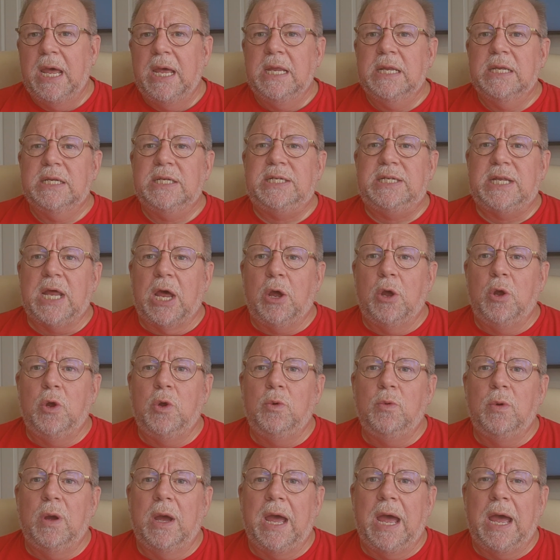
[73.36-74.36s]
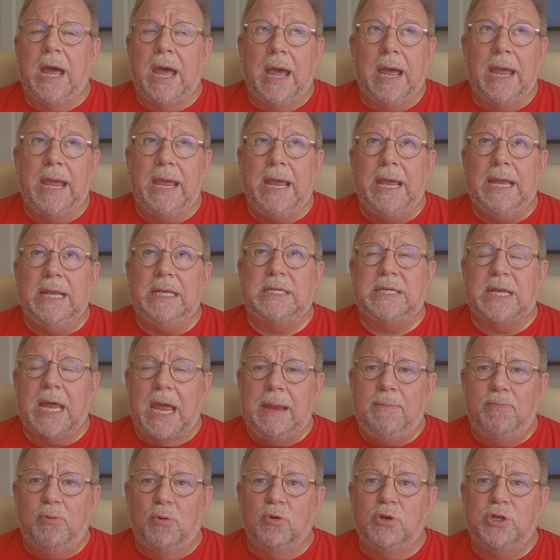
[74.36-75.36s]
So it's
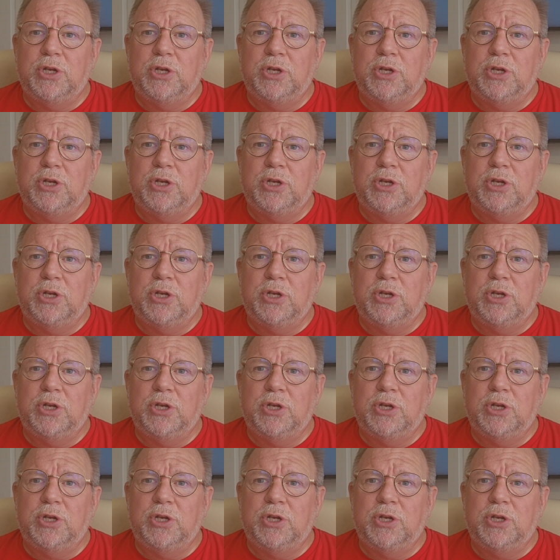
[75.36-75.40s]
April